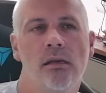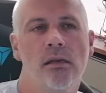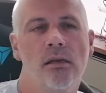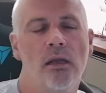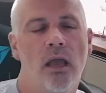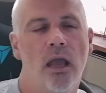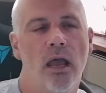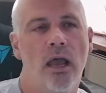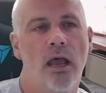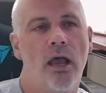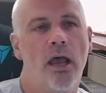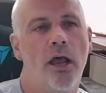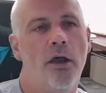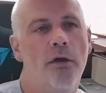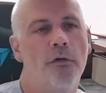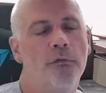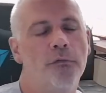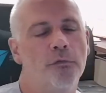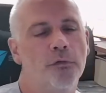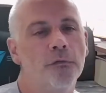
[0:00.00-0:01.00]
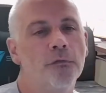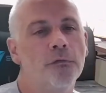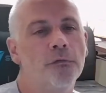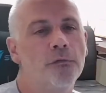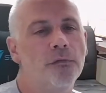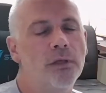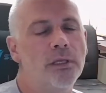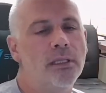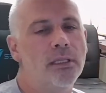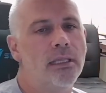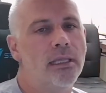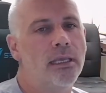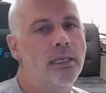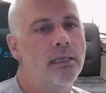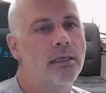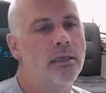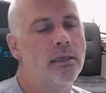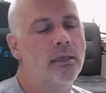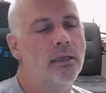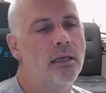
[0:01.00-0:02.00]
uh, for
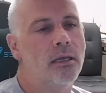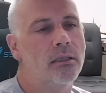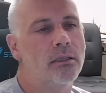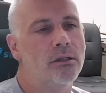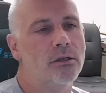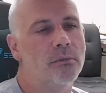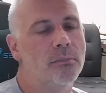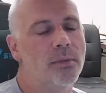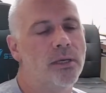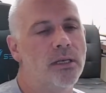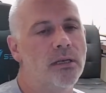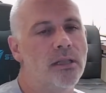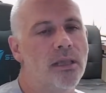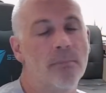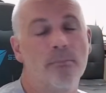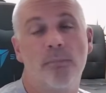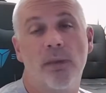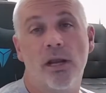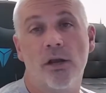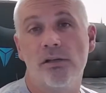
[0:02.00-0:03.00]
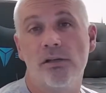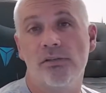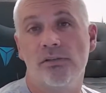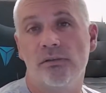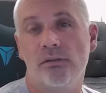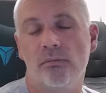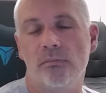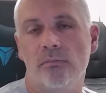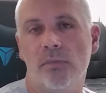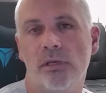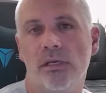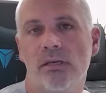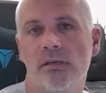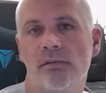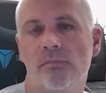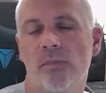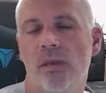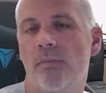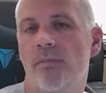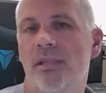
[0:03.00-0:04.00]
feeling a little bit embarrassed because
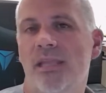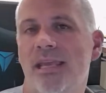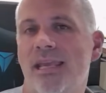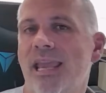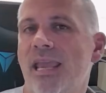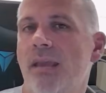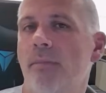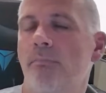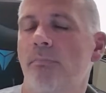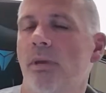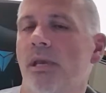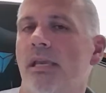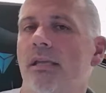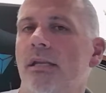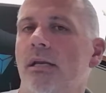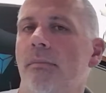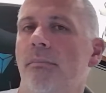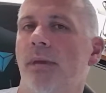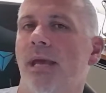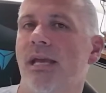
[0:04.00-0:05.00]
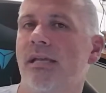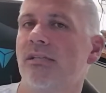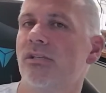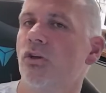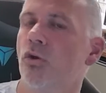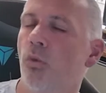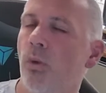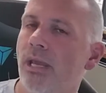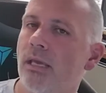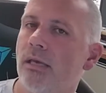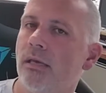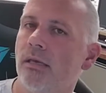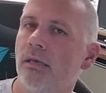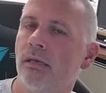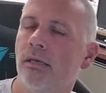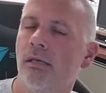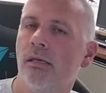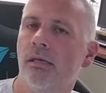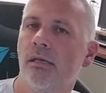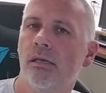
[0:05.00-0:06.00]
maybe they can't pick it up as quick.
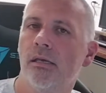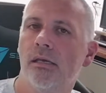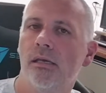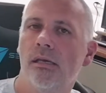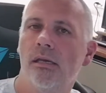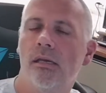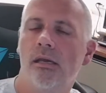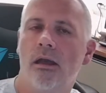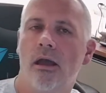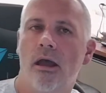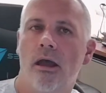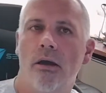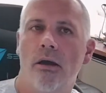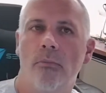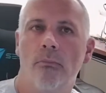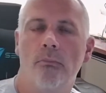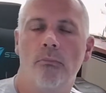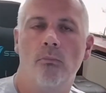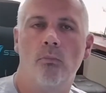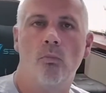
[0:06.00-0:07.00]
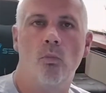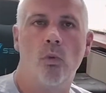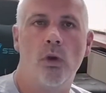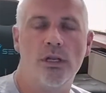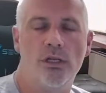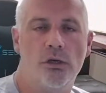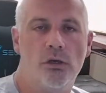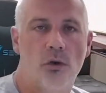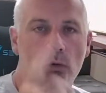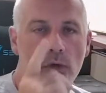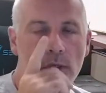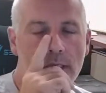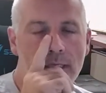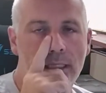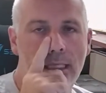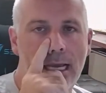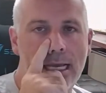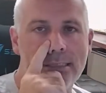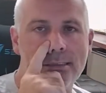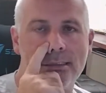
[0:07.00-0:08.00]
Um, when you go to
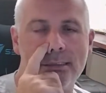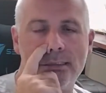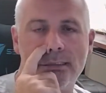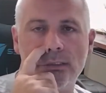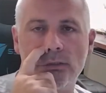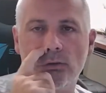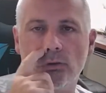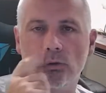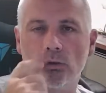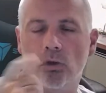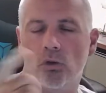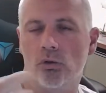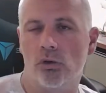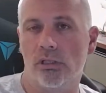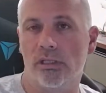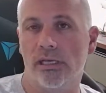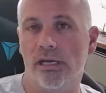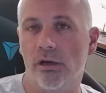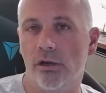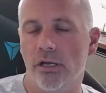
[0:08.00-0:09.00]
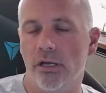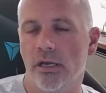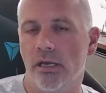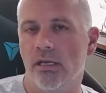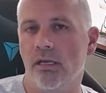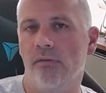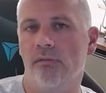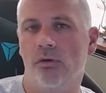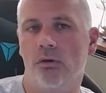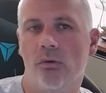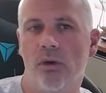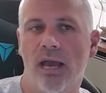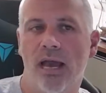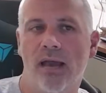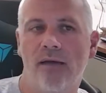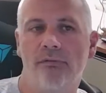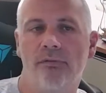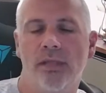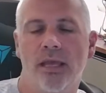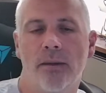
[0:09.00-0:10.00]
classes in your local area, if you
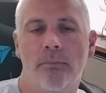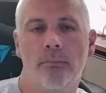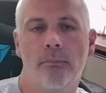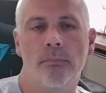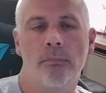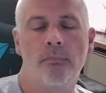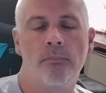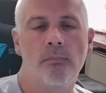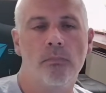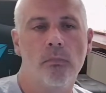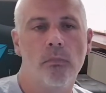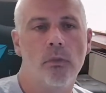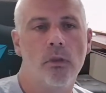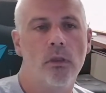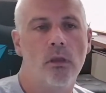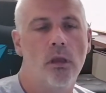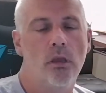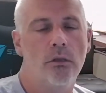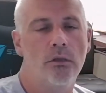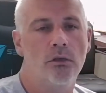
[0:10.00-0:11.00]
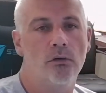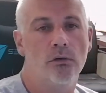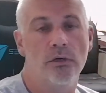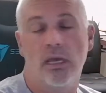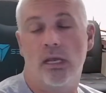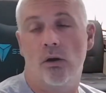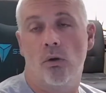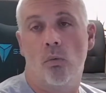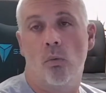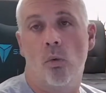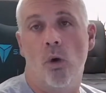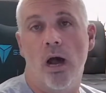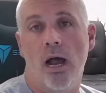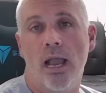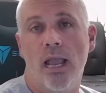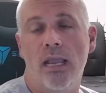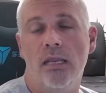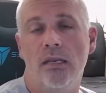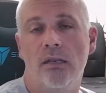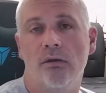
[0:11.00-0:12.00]
have them, You'll get a
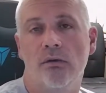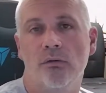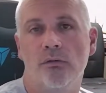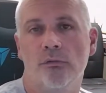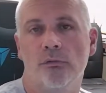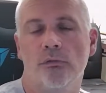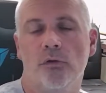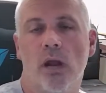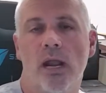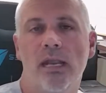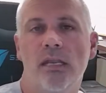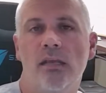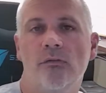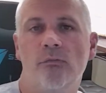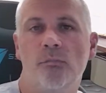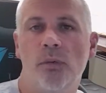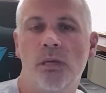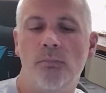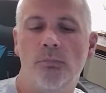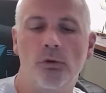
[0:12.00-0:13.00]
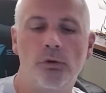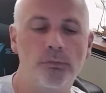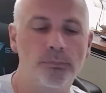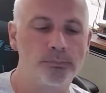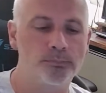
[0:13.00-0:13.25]
wide variety of people.